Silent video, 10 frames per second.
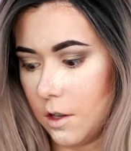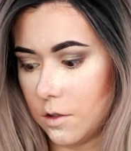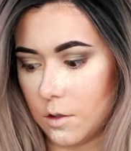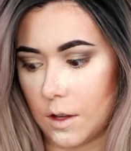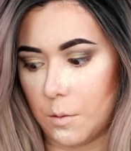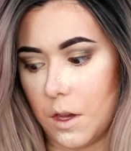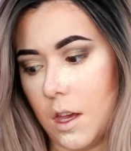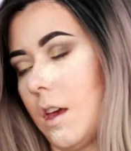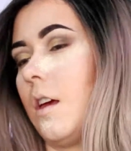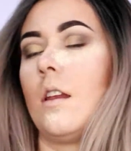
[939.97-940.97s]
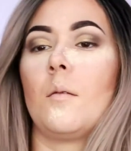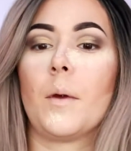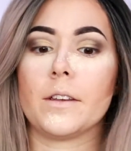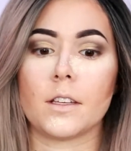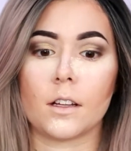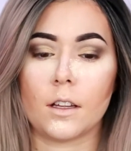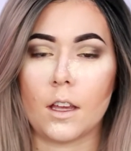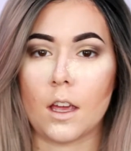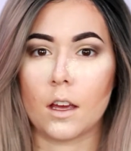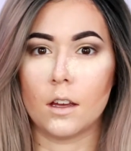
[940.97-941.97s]
so that we can
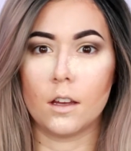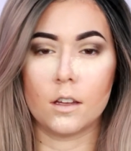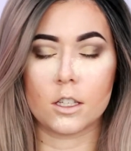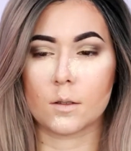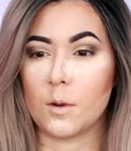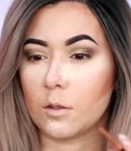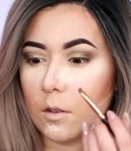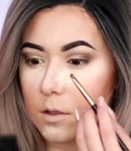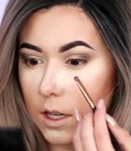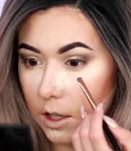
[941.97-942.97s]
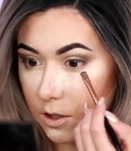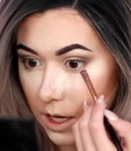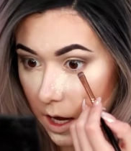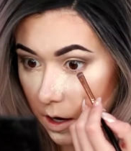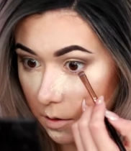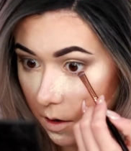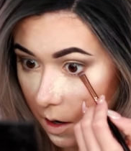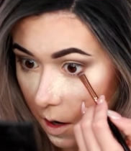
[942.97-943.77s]
basically smoke those colors out.